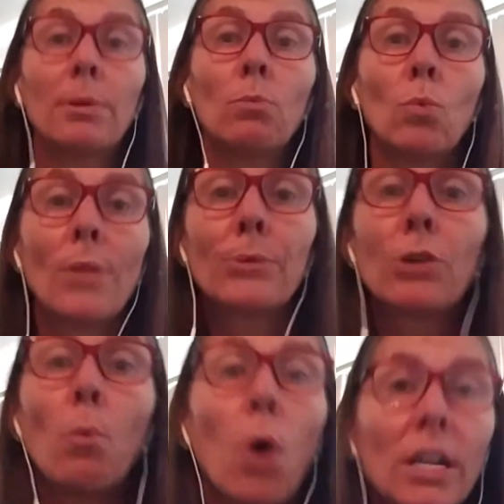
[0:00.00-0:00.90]
and whether
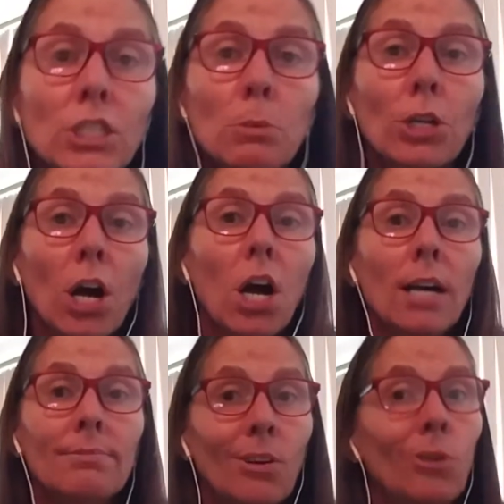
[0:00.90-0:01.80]
you watch them or
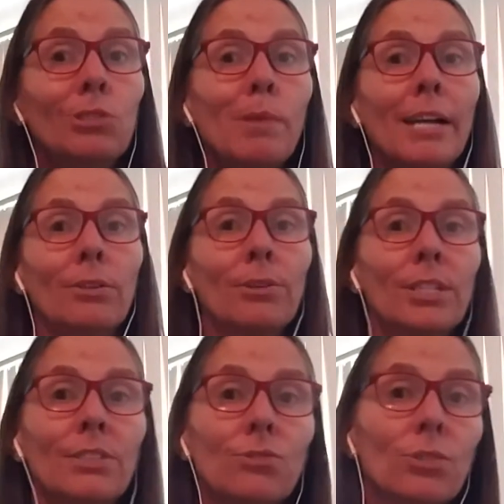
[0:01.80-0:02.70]
not, all you
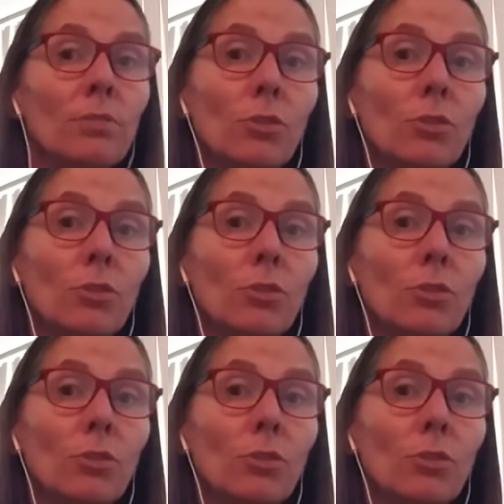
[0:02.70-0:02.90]
Backroadians, if you're